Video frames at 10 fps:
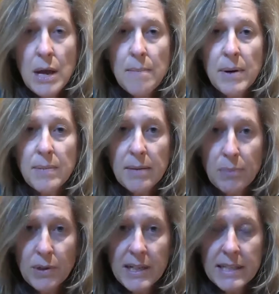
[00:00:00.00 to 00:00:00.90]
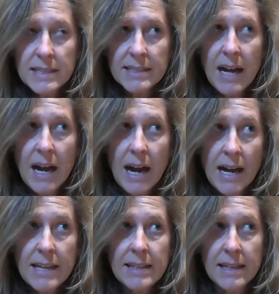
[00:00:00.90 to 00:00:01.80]
But my point is,
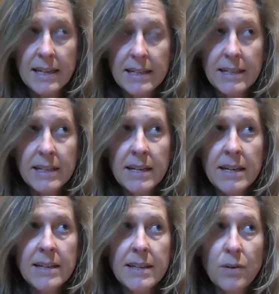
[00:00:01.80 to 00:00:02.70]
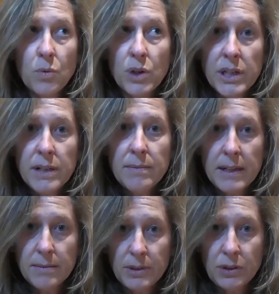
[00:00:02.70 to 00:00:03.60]
I think that we're going to be
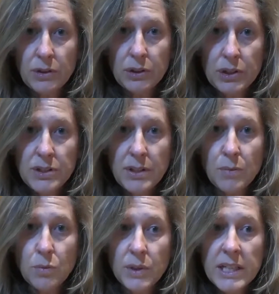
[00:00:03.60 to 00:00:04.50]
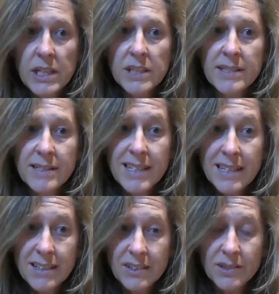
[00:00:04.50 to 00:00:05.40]
able to learn some really good
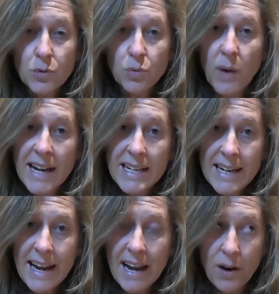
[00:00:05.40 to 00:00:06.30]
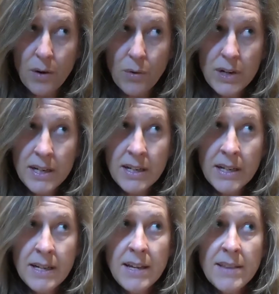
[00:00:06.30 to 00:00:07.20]
skills right now
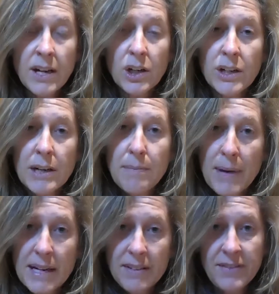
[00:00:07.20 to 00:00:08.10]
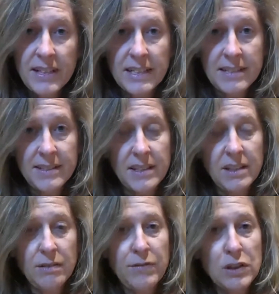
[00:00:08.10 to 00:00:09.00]
that are going to benefit us in
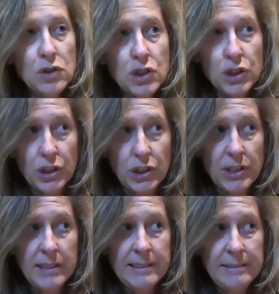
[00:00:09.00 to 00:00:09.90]
the future,